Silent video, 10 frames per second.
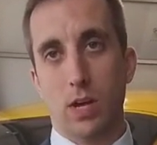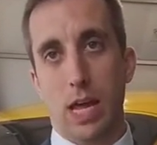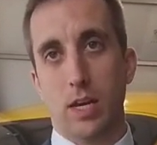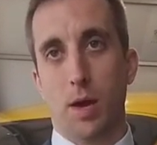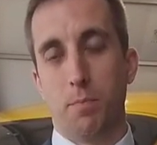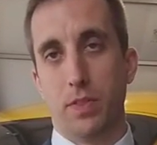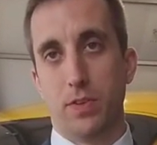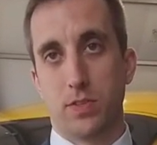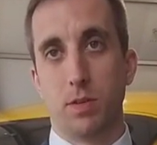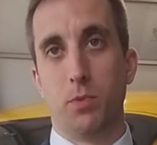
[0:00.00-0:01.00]
end up with
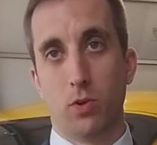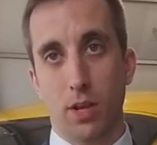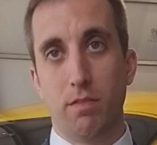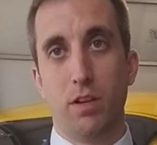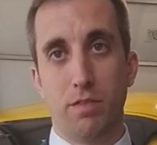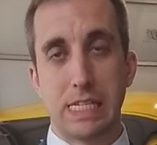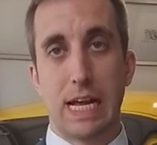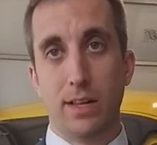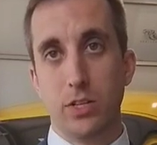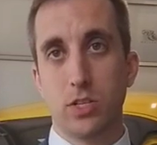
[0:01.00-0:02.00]
a similar level of
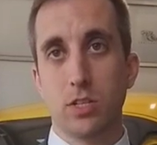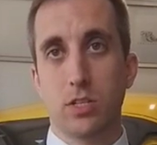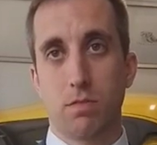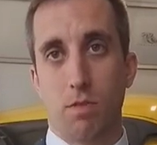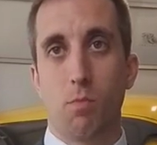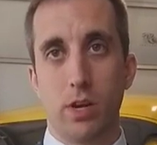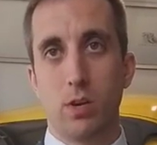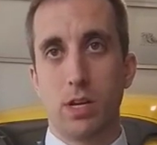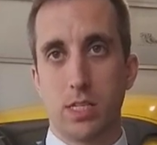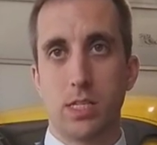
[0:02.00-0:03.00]
intelligence from what
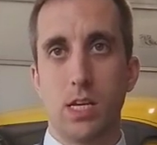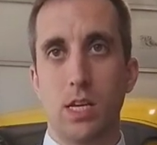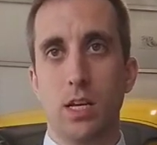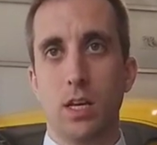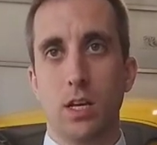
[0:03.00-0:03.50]
you can see